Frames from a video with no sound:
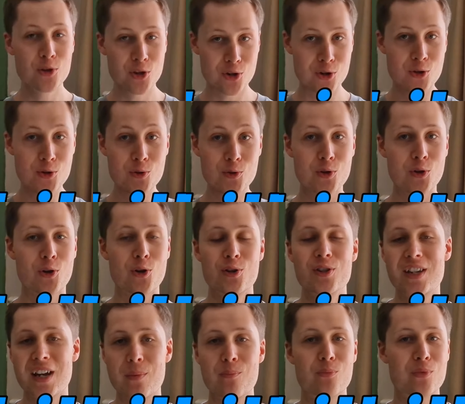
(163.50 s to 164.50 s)
2,
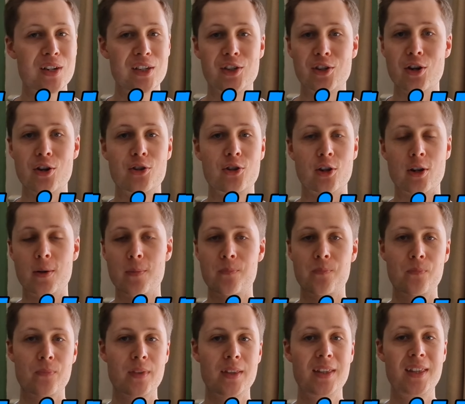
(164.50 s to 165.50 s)
content researcher.
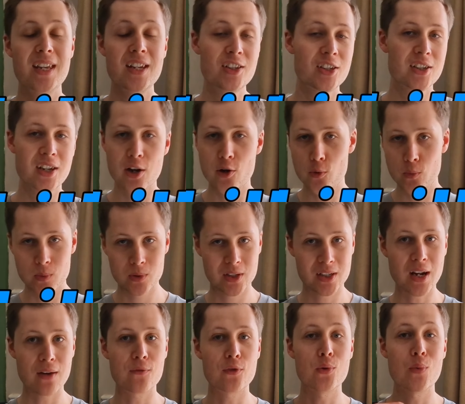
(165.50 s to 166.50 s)
This skill will
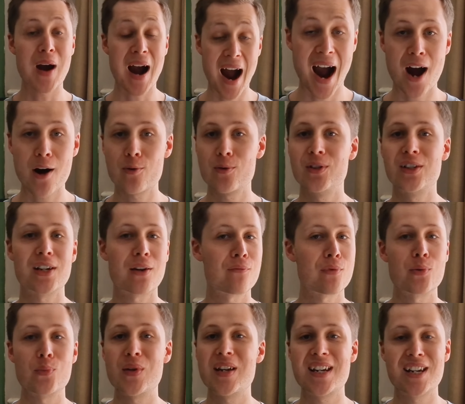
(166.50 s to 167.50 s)
save you hours
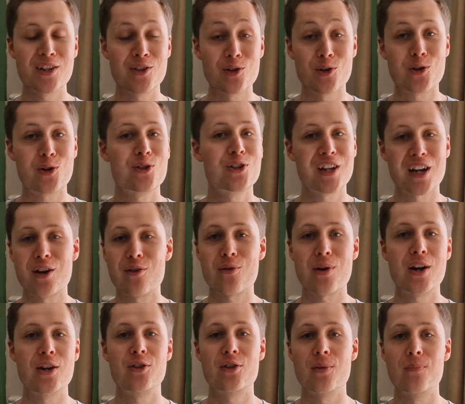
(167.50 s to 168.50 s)
every week in your content
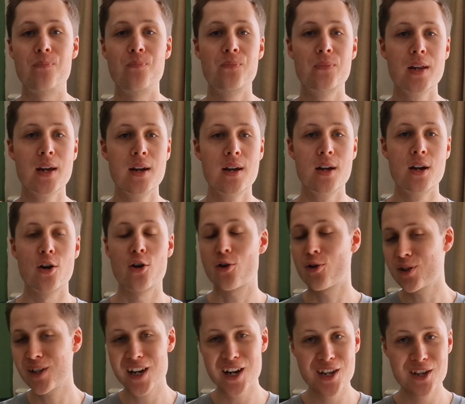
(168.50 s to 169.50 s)
creation.
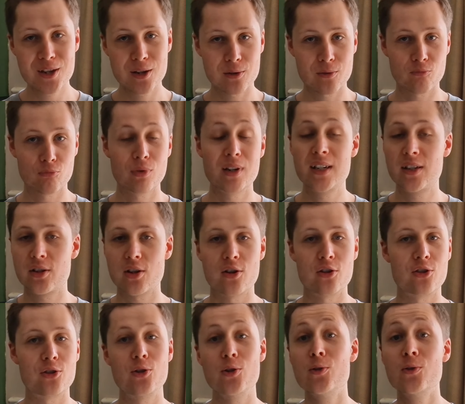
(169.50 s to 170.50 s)
Content
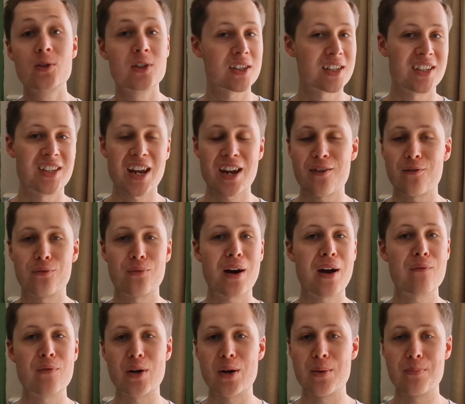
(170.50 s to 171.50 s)
research used to take
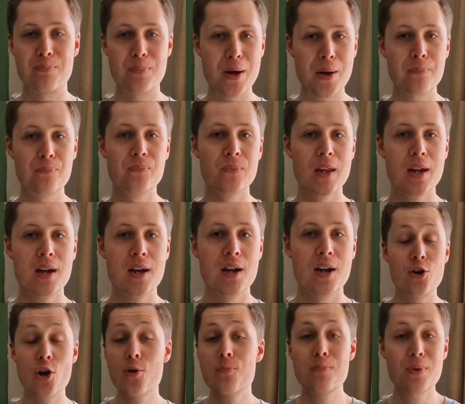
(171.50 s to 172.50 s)
forever, but
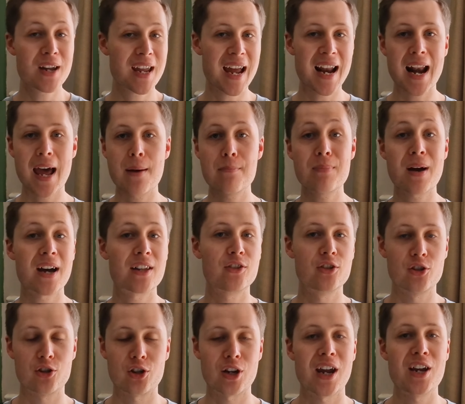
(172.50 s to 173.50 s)
NotebookLM
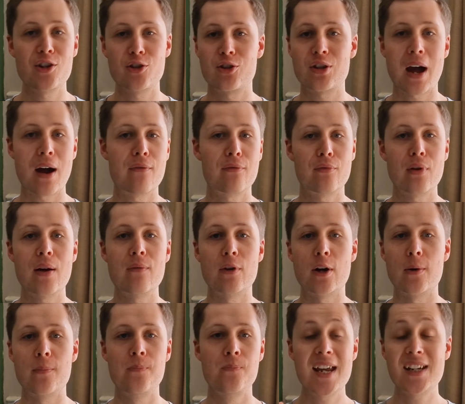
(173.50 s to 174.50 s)
has changed that
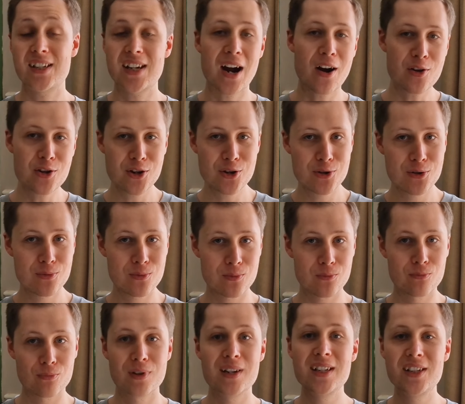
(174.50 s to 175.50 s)
forever. It's how you
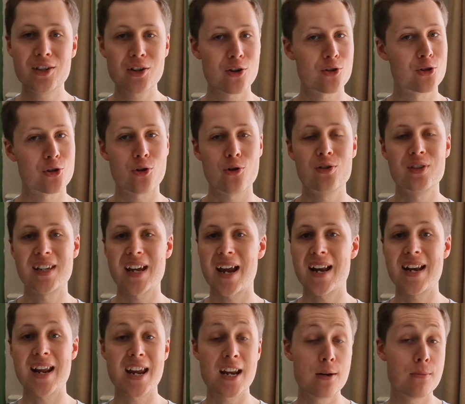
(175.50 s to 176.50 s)
research
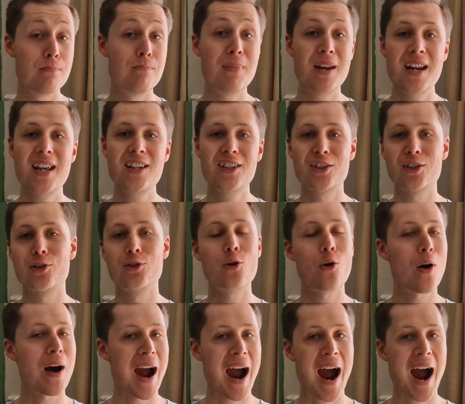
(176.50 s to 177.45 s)
content in minutes, not